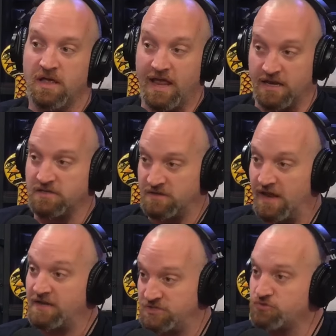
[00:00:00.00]
And
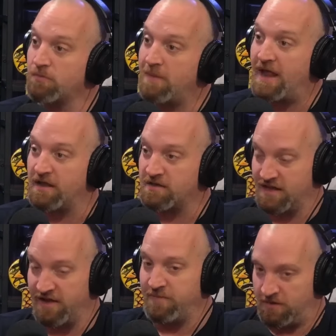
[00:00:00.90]
it's dramatic.
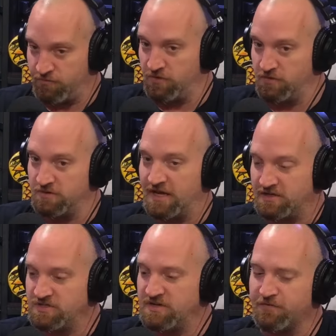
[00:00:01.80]
Like I've made real like
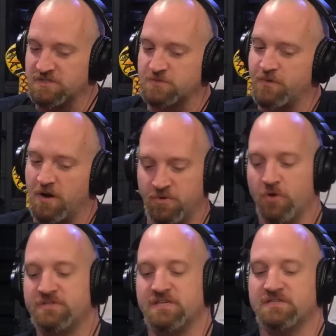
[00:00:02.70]
differences, but I'm
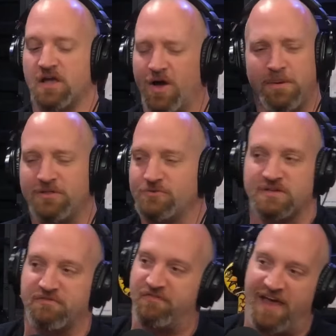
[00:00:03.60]
noticing is like, oh, I'm not
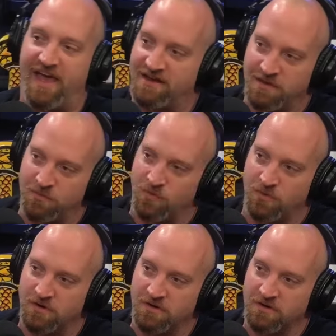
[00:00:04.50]
losing fat anymore.